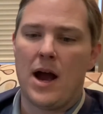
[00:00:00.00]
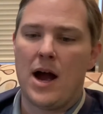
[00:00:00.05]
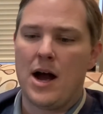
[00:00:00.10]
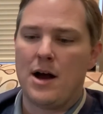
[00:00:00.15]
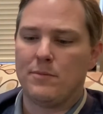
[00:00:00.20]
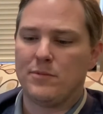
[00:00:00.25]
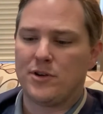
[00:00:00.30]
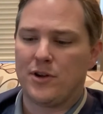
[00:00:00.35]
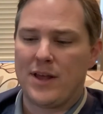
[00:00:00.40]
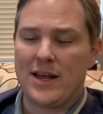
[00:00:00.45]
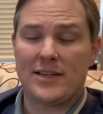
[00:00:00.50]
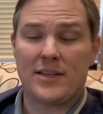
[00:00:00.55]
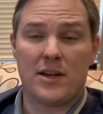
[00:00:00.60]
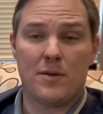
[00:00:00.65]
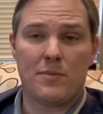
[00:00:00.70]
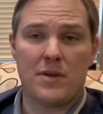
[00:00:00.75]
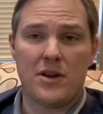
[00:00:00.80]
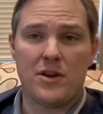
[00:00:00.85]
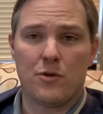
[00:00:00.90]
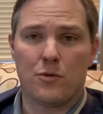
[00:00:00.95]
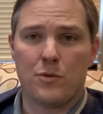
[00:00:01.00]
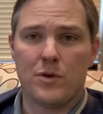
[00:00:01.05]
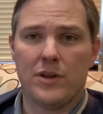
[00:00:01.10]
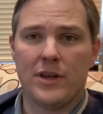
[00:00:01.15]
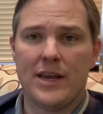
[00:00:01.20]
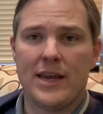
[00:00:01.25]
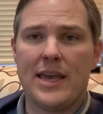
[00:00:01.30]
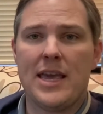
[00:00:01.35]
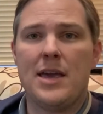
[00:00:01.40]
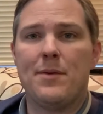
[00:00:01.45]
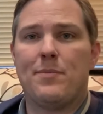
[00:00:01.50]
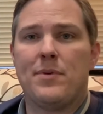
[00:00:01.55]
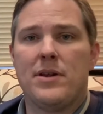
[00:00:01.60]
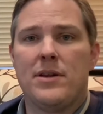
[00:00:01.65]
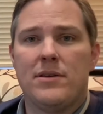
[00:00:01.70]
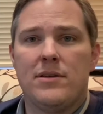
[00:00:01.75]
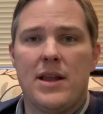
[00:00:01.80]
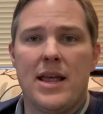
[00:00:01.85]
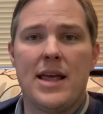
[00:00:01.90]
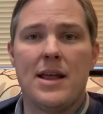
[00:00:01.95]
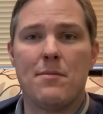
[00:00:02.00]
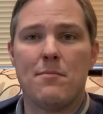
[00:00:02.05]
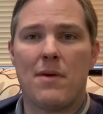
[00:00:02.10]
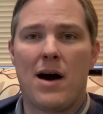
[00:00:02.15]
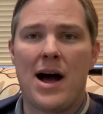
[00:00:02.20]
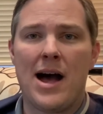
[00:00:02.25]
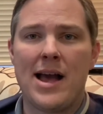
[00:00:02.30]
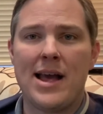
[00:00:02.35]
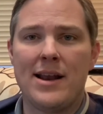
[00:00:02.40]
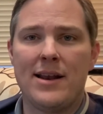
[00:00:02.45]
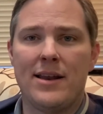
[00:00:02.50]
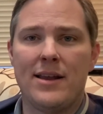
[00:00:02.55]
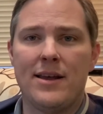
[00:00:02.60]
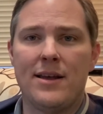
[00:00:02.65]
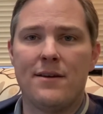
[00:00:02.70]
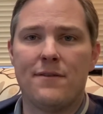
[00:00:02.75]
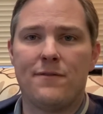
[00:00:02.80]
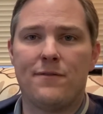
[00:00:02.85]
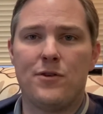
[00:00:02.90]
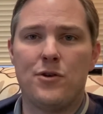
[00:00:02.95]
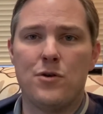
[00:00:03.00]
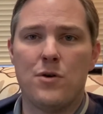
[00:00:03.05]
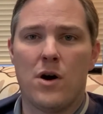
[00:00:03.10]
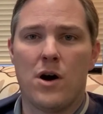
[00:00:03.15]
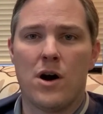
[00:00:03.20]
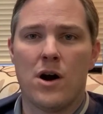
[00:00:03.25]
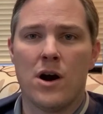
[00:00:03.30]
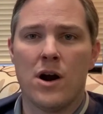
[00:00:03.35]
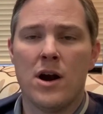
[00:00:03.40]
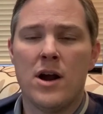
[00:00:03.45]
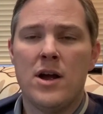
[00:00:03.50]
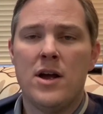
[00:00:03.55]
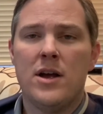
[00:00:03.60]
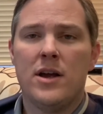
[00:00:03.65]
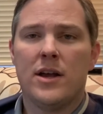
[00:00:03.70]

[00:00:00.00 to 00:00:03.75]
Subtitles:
So that's something to really keep in mind if you are